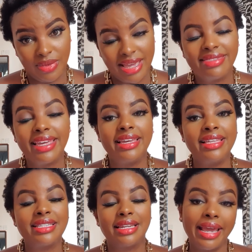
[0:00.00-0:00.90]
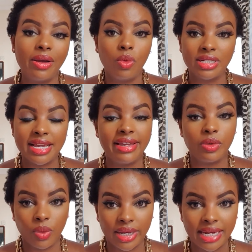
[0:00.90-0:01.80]
It's like water and
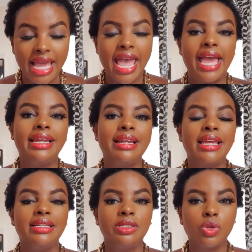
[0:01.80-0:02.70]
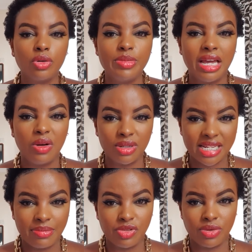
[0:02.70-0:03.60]
oil. And it took me a long
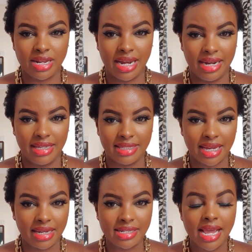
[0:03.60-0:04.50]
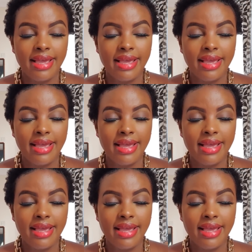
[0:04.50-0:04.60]
time to realize that.